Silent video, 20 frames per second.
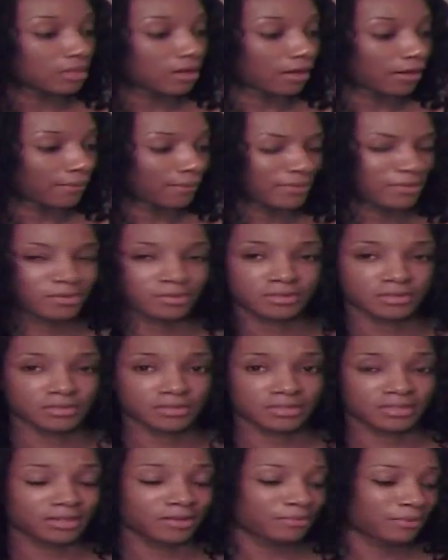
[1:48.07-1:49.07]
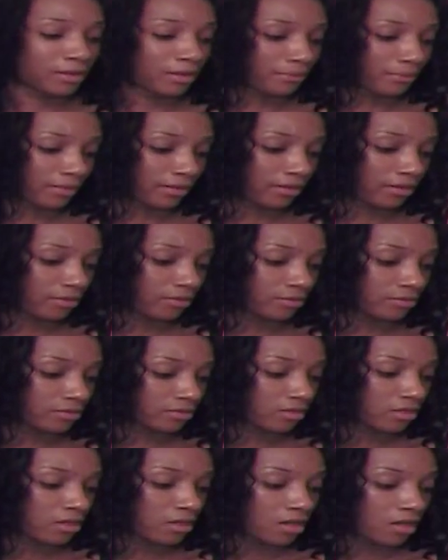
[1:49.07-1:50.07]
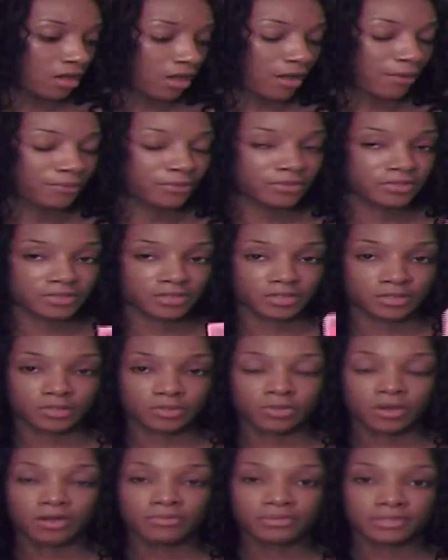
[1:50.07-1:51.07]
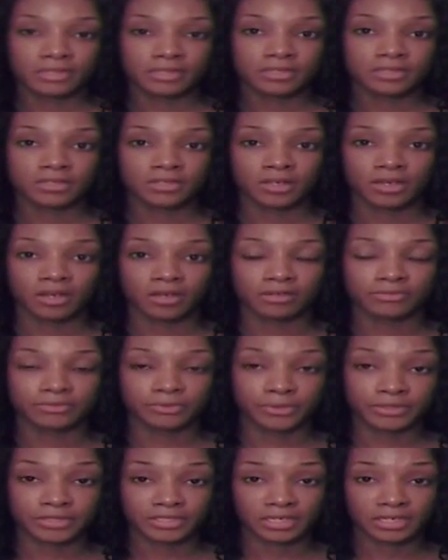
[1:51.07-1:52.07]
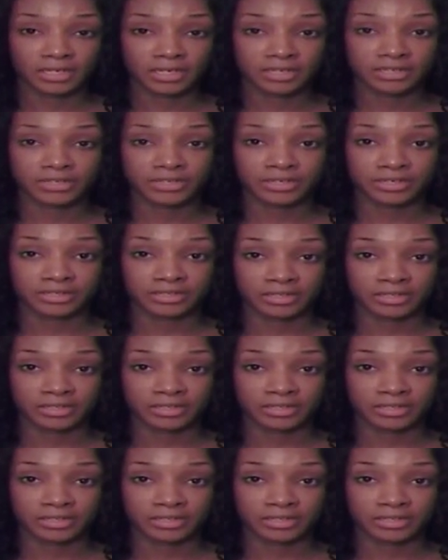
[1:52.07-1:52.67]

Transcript: It was on sale by my house. I'm using a 12-inch, a 14-inch, and a